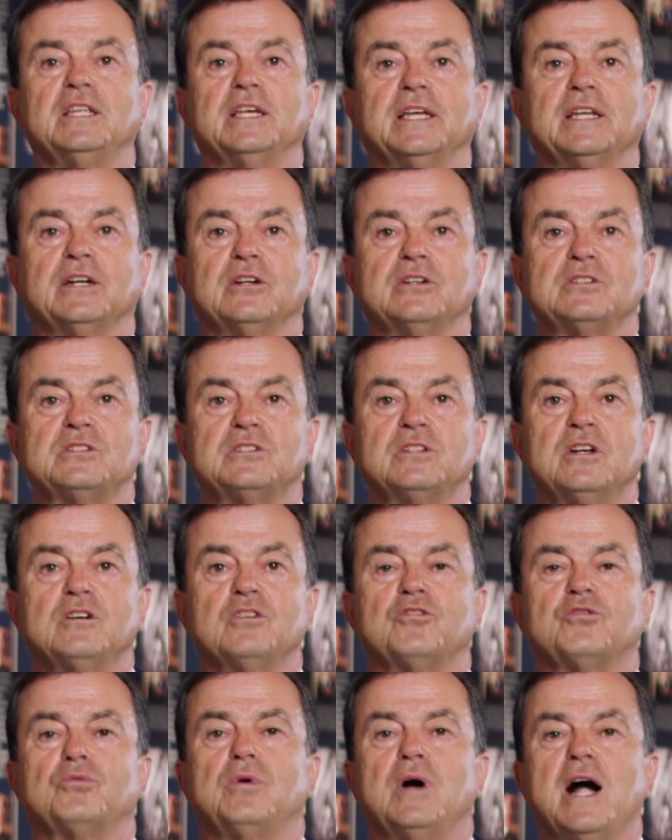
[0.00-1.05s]
leaders
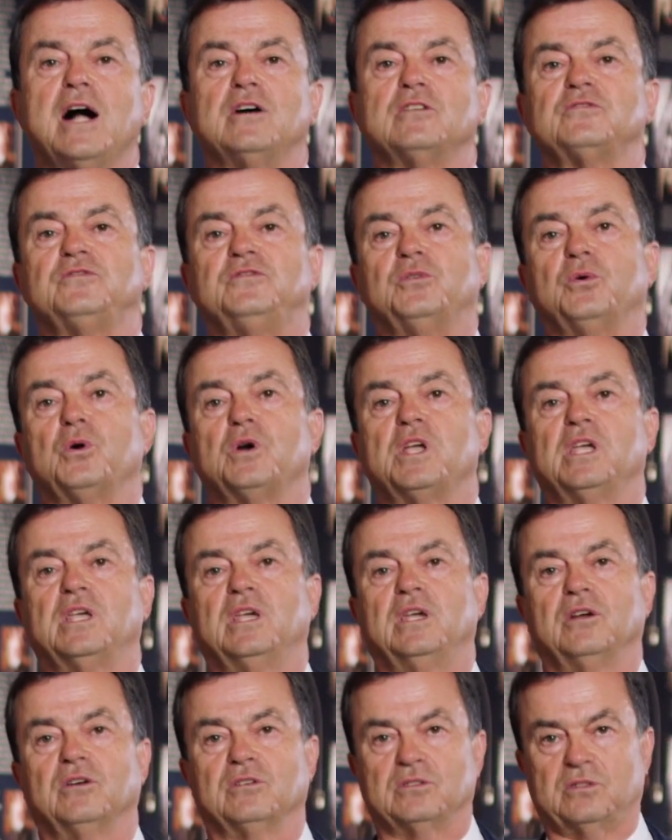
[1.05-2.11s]
throughout forty
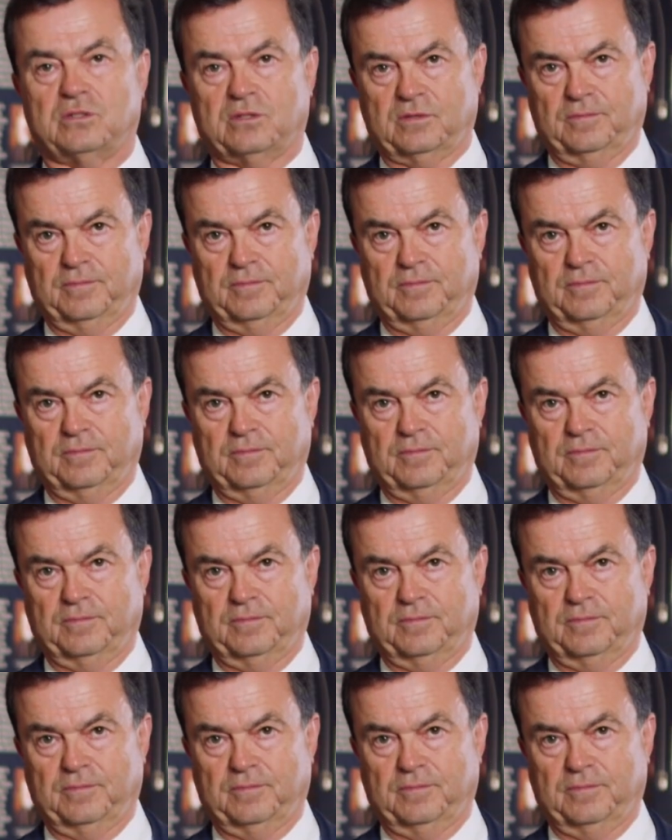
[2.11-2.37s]
years.